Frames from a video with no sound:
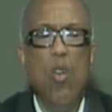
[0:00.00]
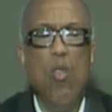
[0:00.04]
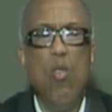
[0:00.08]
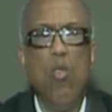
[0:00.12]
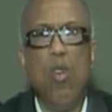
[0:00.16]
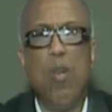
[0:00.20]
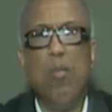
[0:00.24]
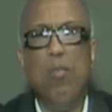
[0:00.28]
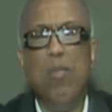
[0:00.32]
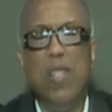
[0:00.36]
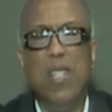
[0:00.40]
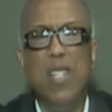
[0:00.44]

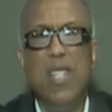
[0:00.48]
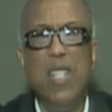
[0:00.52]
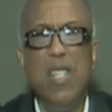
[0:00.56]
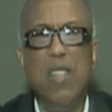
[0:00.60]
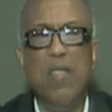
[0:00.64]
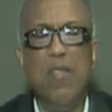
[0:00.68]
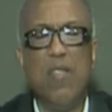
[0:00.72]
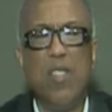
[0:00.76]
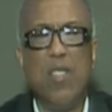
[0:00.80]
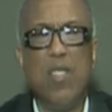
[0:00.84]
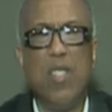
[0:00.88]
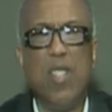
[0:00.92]
who are
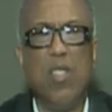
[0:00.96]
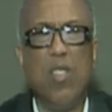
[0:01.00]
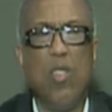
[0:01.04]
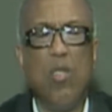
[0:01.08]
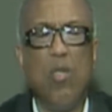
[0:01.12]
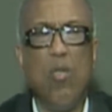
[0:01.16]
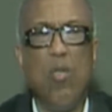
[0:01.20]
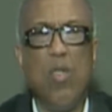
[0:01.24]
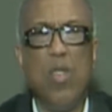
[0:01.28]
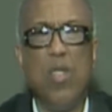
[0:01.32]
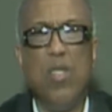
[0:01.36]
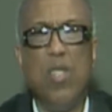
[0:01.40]
believers in the
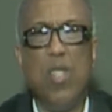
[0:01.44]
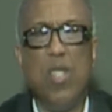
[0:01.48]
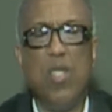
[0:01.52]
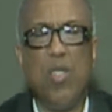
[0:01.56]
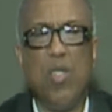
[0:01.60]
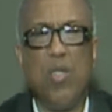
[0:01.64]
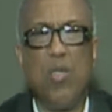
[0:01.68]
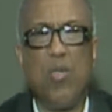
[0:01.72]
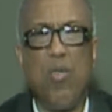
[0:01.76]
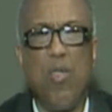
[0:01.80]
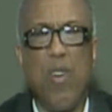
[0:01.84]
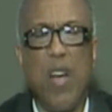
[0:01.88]
Lord
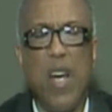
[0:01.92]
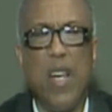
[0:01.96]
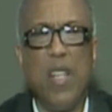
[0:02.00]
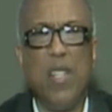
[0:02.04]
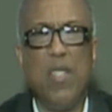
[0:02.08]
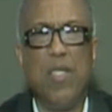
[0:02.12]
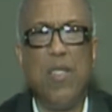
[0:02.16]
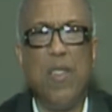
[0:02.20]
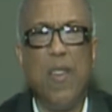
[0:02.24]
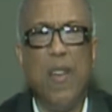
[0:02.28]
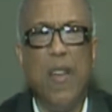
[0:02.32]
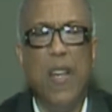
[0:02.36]
Jesus
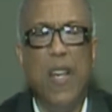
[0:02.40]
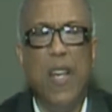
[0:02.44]
Christ,